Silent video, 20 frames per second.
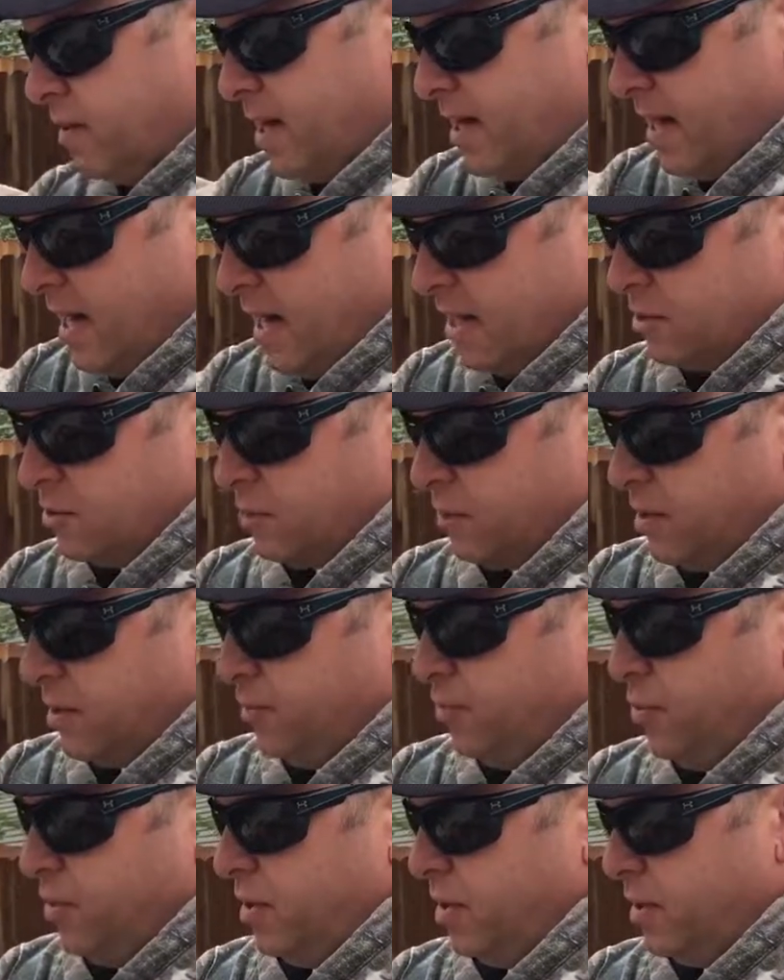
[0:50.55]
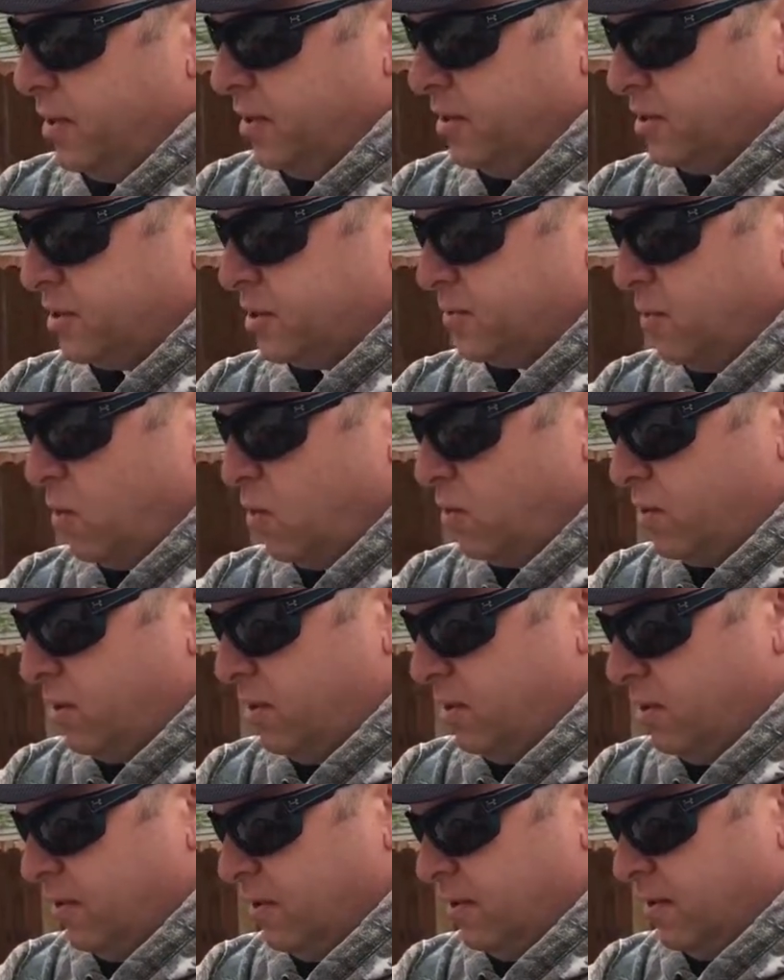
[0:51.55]
right now is we're gonna put it in the
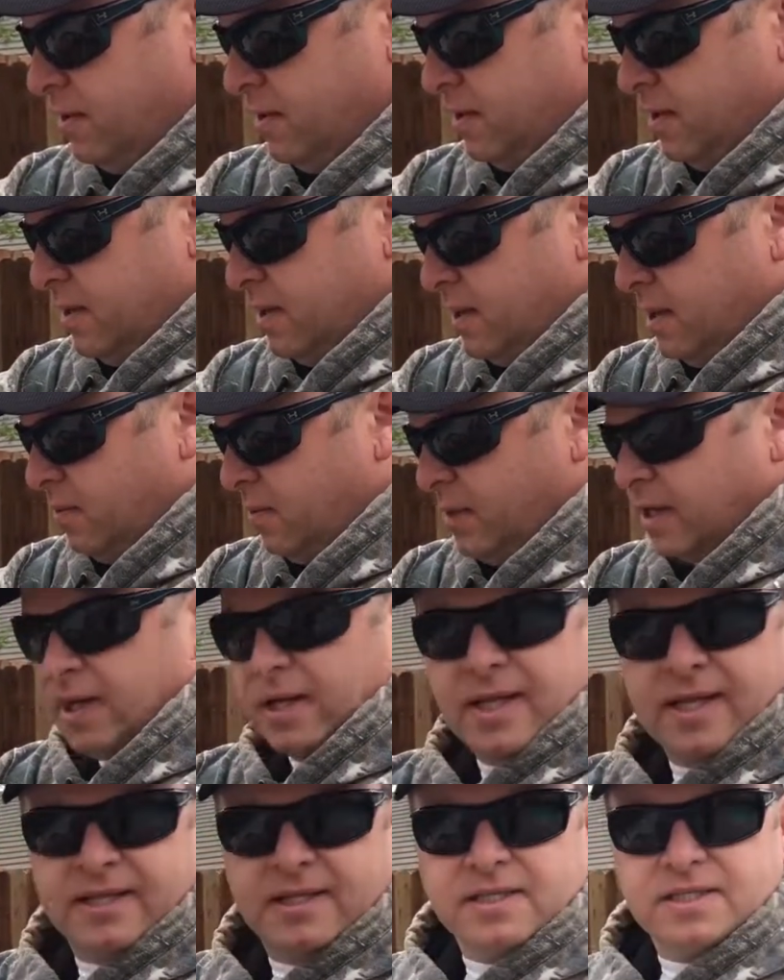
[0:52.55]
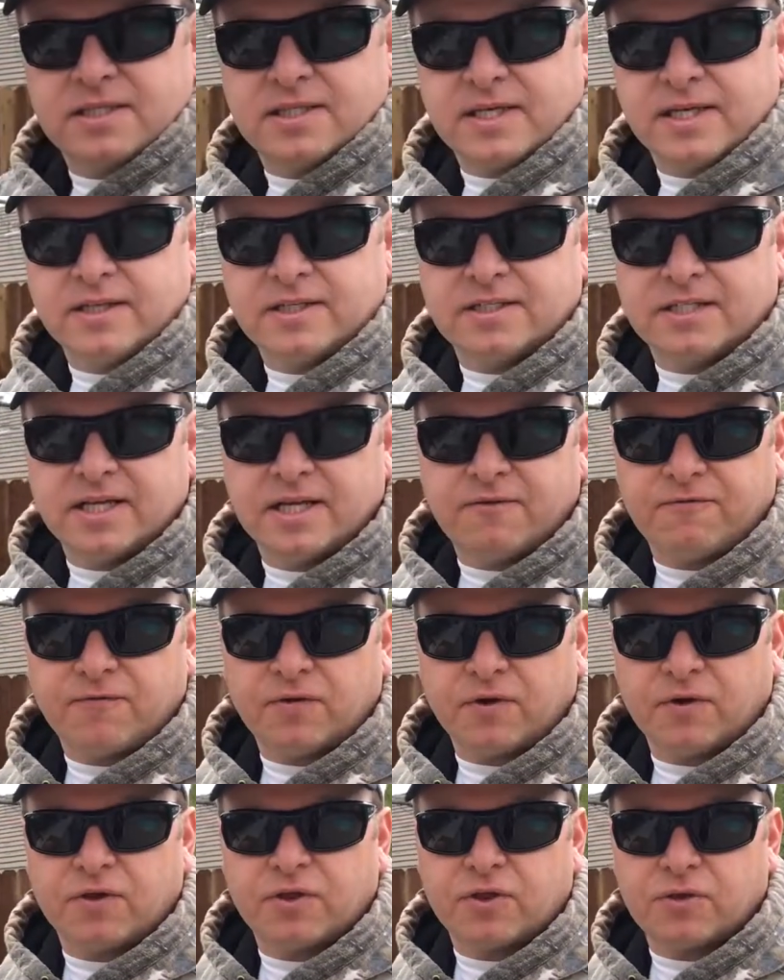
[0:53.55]
smoker and we're gonna let this thing sit
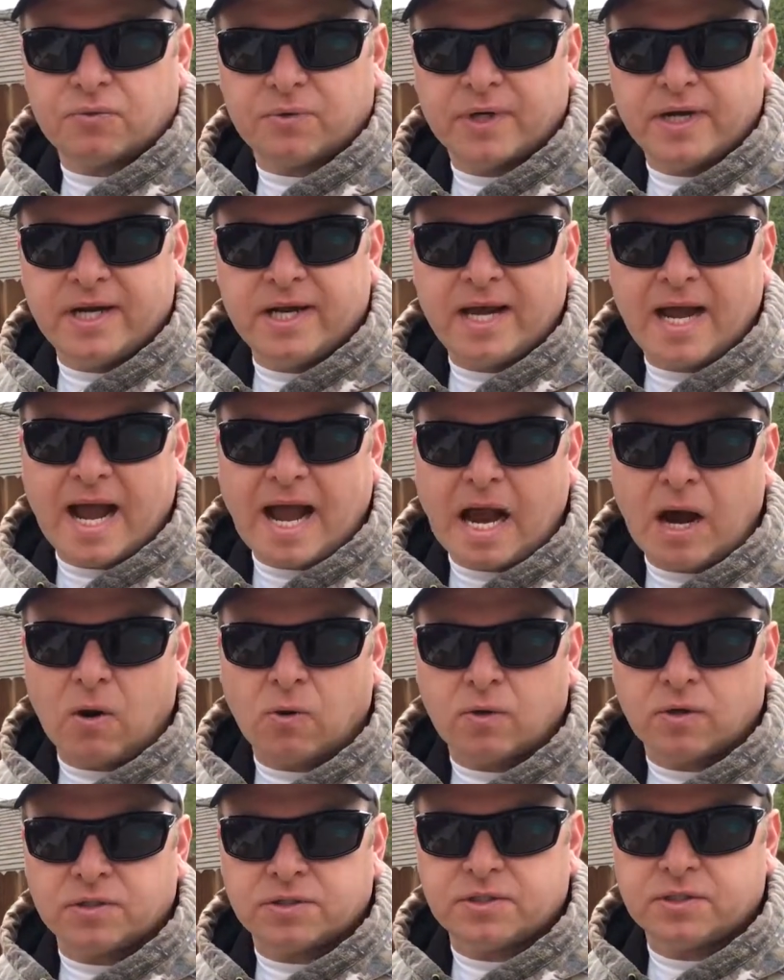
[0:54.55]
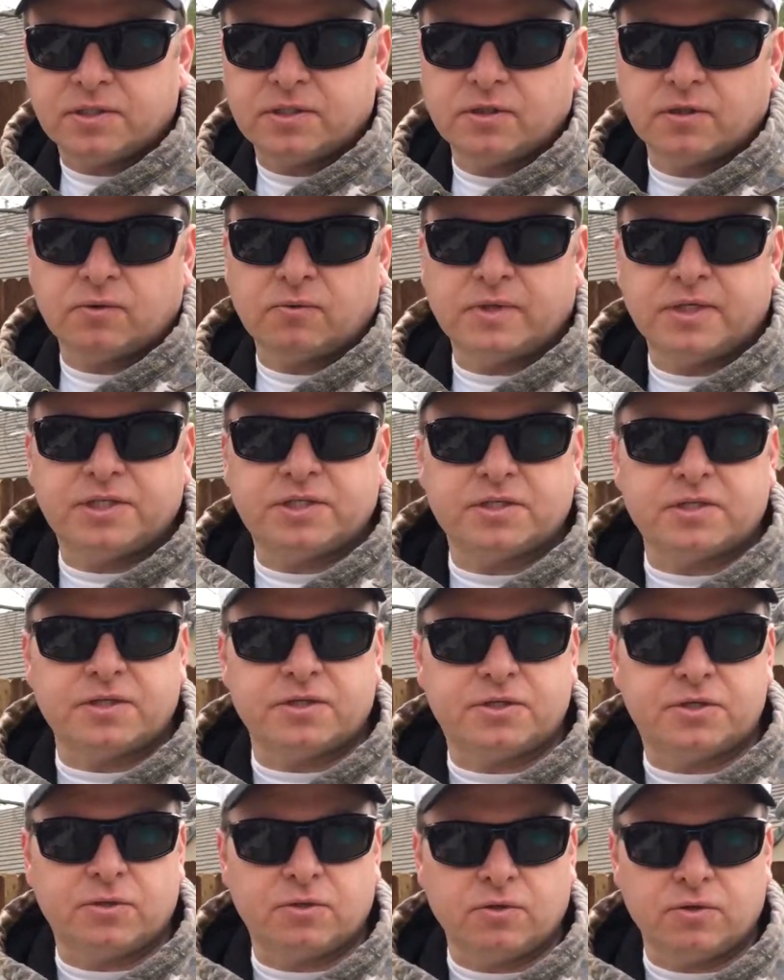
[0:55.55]
for three hours until it reaches an
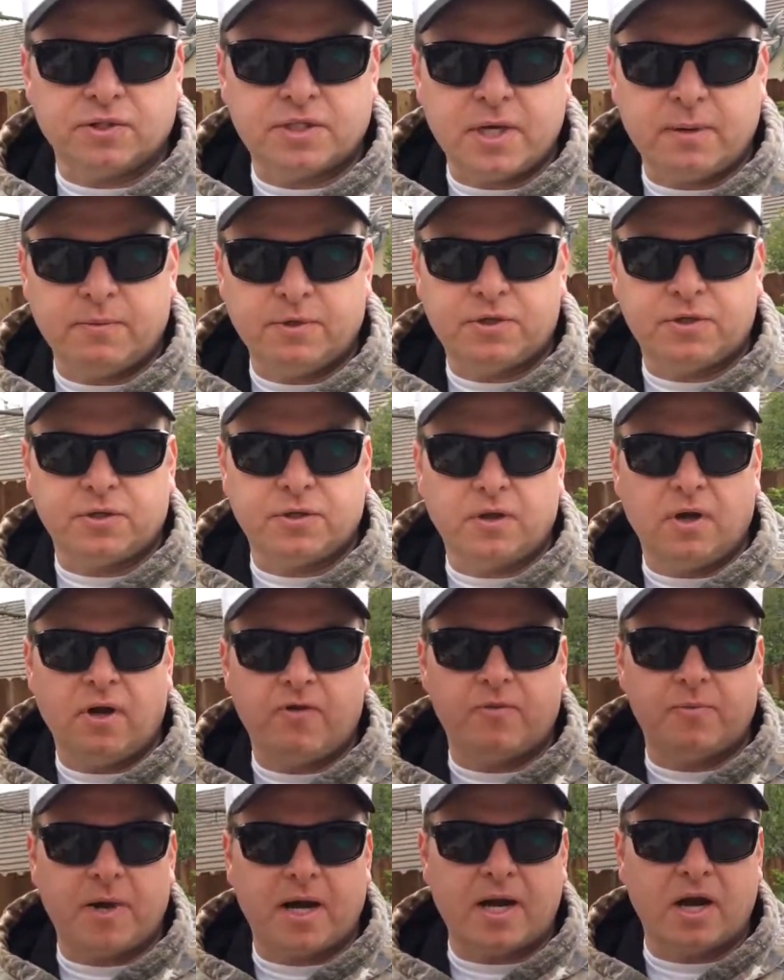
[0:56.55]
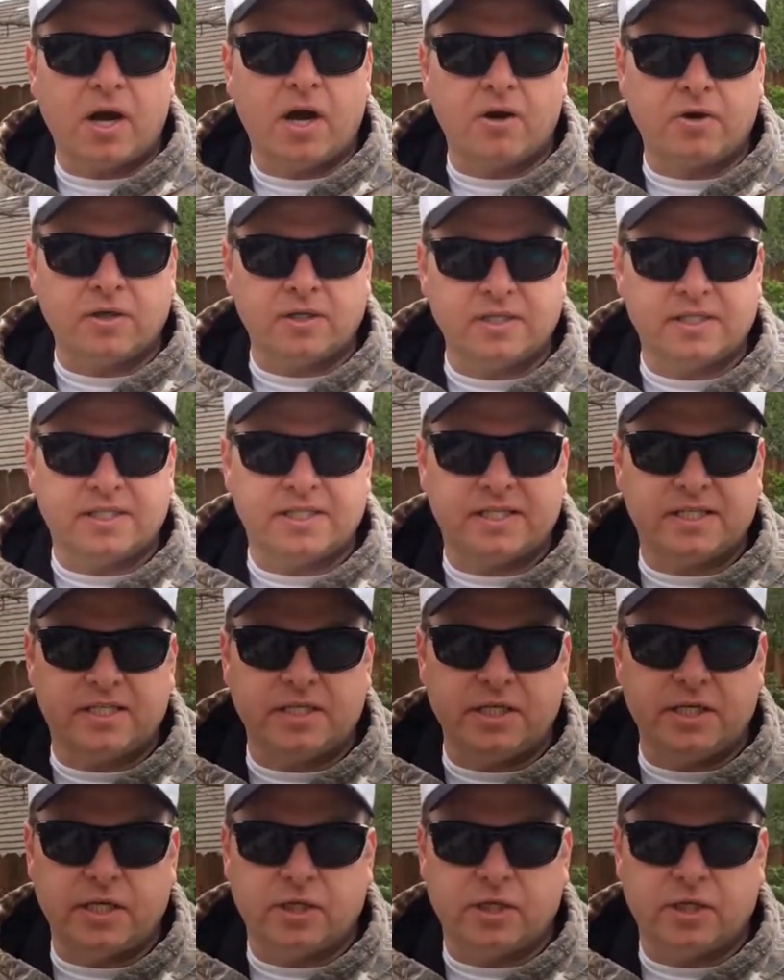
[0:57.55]
internal temperature of about 160